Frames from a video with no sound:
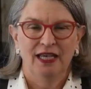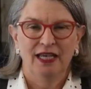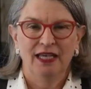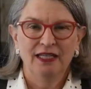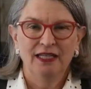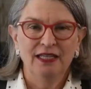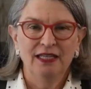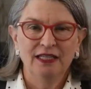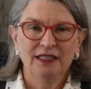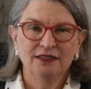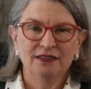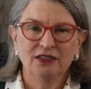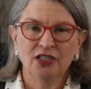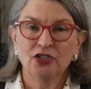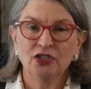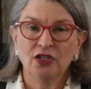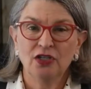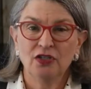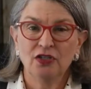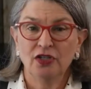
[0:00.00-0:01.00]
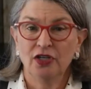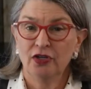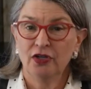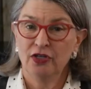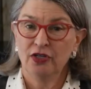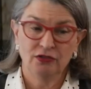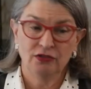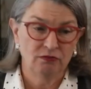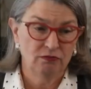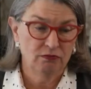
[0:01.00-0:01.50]
it is there. There
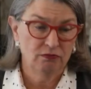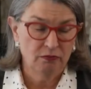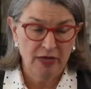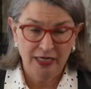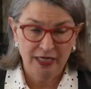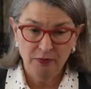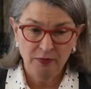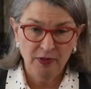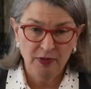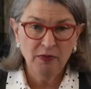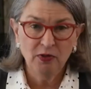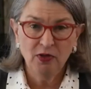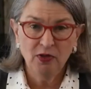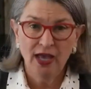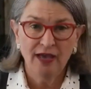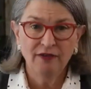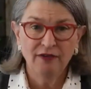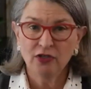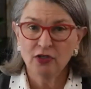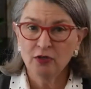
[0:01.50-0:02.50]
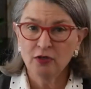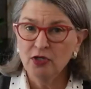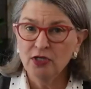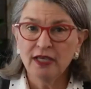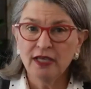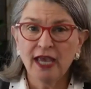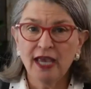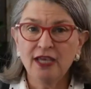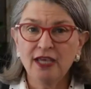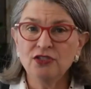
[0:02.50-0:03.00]
is many people have a
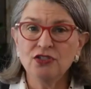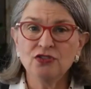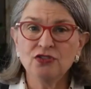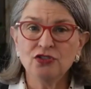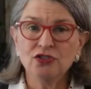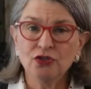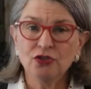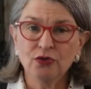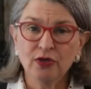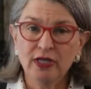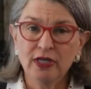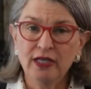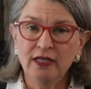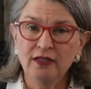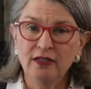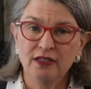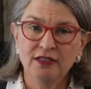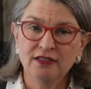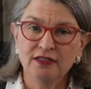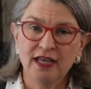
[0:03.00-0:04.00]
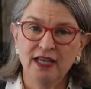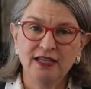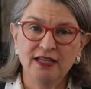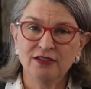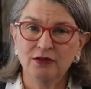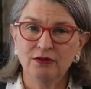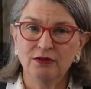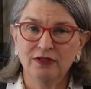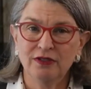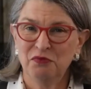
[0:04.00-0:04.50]
communications degree these days.
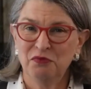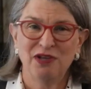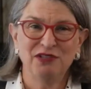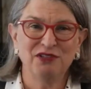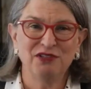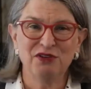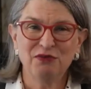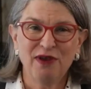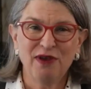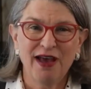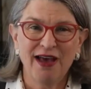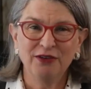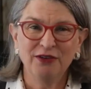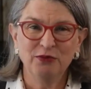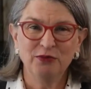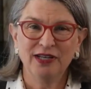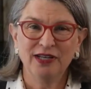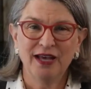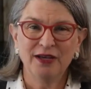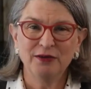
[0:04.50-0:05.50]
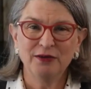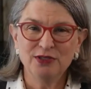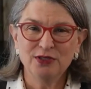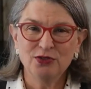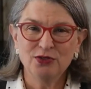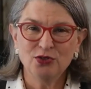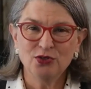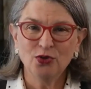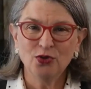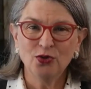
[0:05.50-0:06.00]
It, it wasn't around when I was
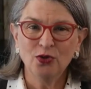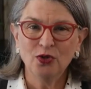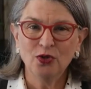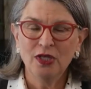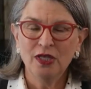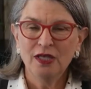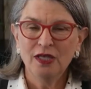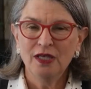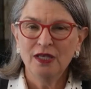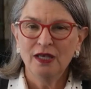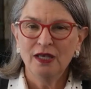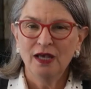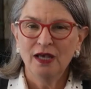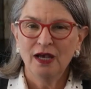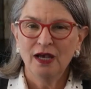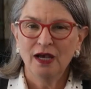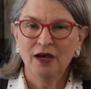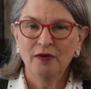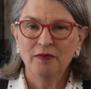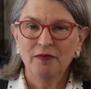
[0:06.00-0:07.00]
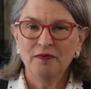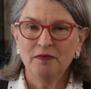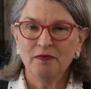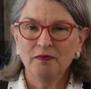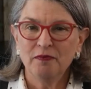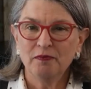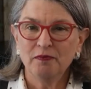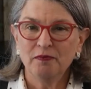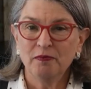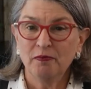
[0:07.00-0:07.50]
in school, um,
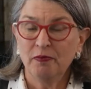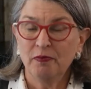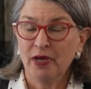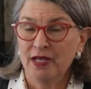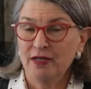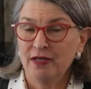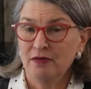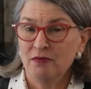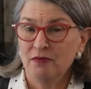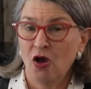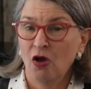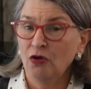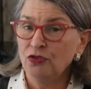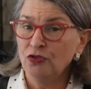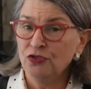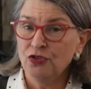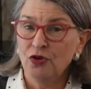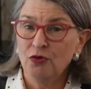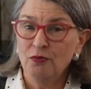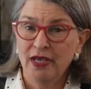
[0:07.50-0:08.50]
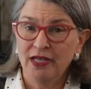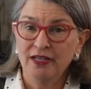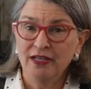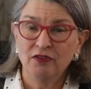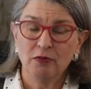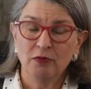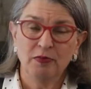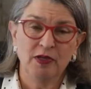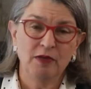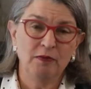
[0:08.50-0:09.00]
but also many
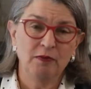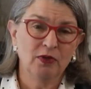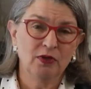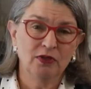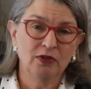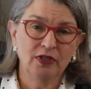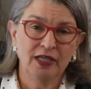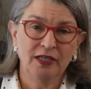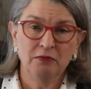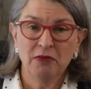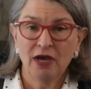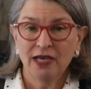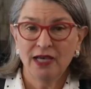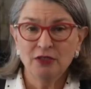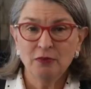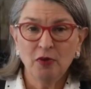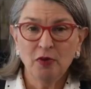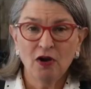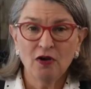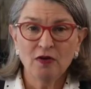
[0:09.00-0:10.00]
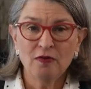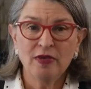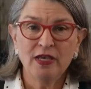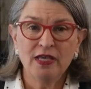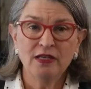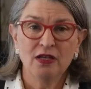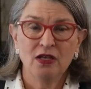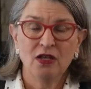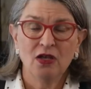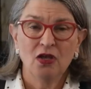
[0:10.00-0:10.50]
of the people in my
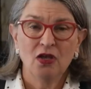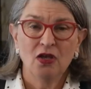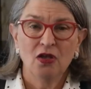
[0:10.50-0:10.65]
department,